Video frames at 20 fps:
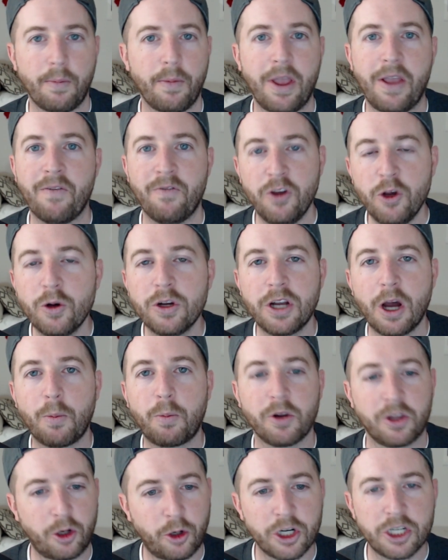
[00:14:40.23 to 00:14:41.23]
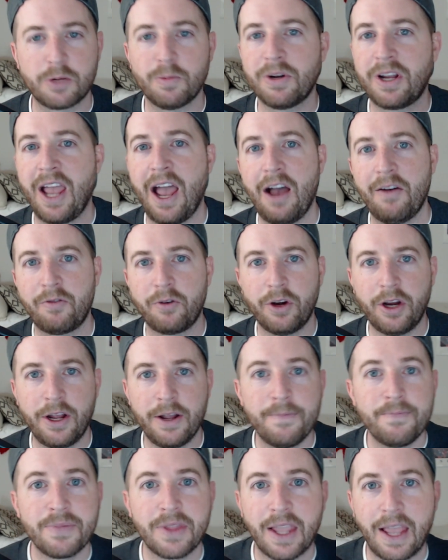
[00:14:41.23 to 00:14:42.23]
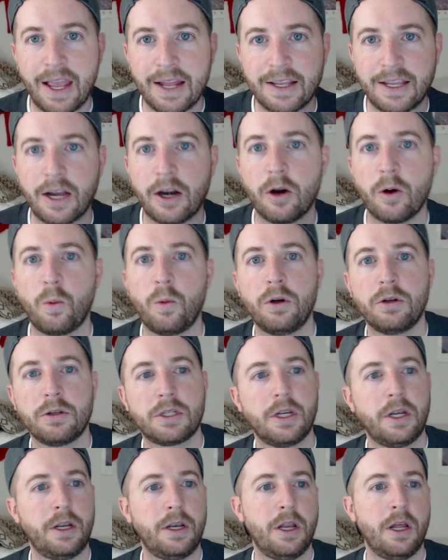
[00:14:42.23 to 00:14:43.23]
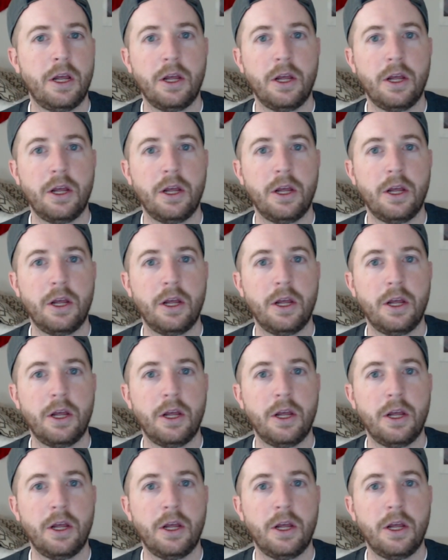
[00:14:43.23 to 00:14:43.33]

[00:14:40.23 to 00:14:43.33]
If you end up with Christian McCaffrey and Garrett Wilson,